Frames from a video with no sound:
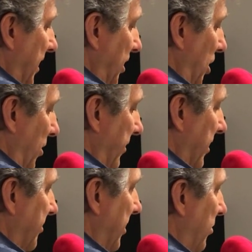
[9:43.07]
they're
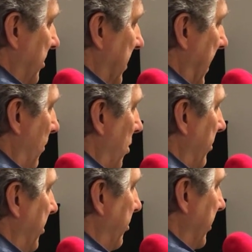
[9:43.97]
going to say, what's going to happen? What
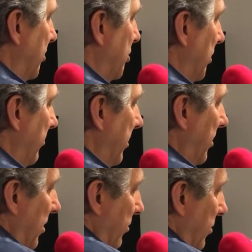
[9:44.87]
do we do with these
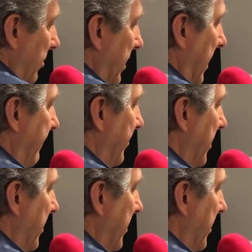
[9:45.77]
children? Well, we have